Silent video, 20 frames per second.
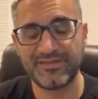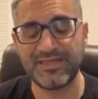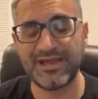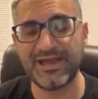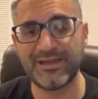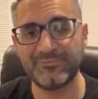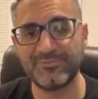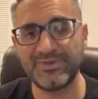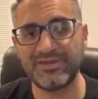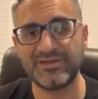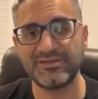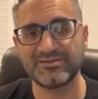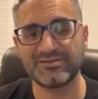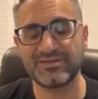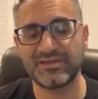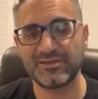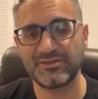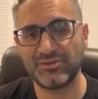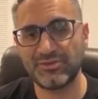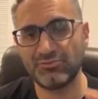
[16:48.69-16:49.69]
That
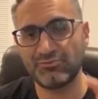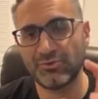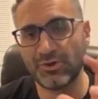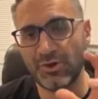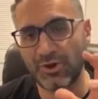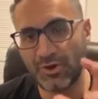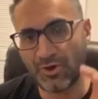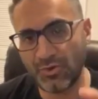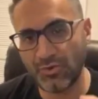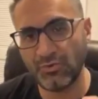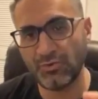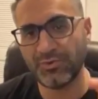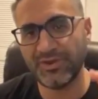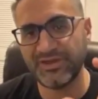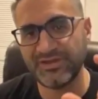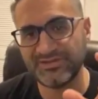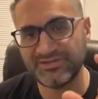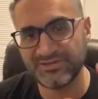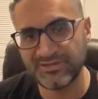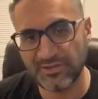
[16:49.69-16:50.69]
means that you
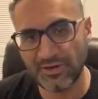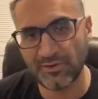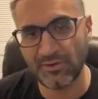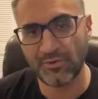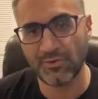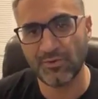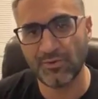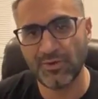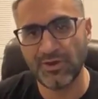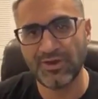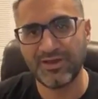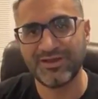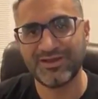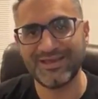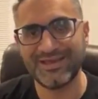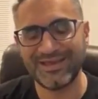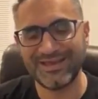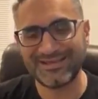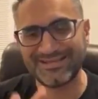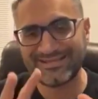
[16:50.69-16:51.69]
always know
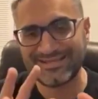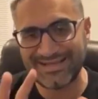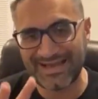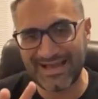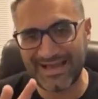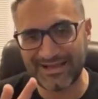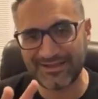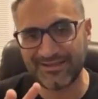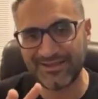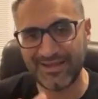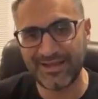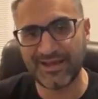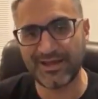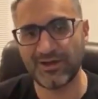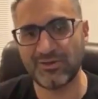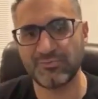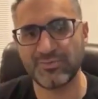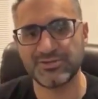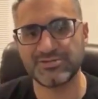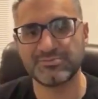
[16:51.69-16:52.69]
exactly
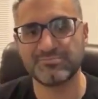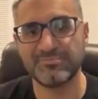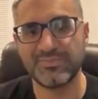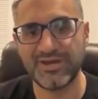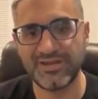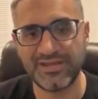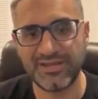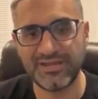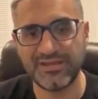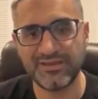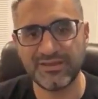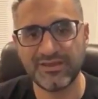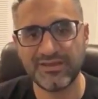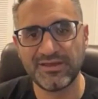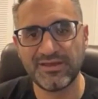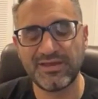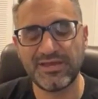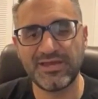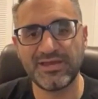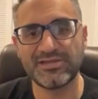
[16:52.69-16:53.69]
how much money
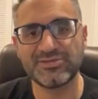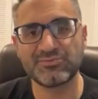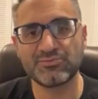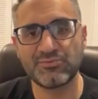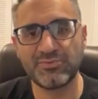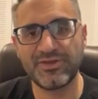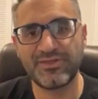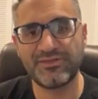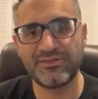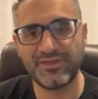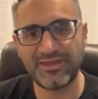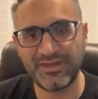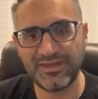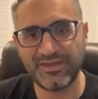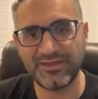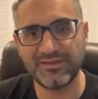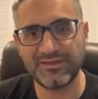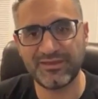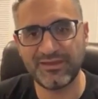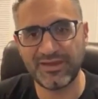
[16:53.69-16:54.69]
is
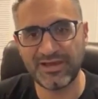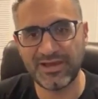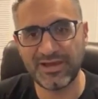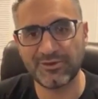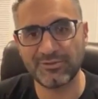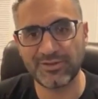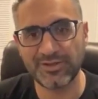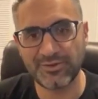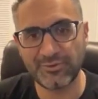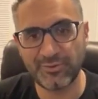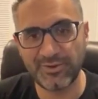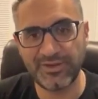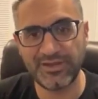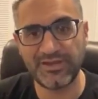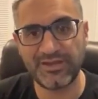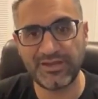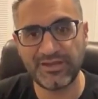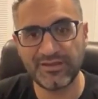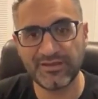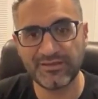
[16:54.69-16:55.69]
within our
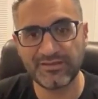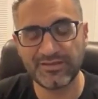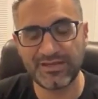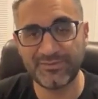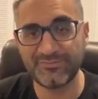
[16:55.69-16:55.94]
liquidity.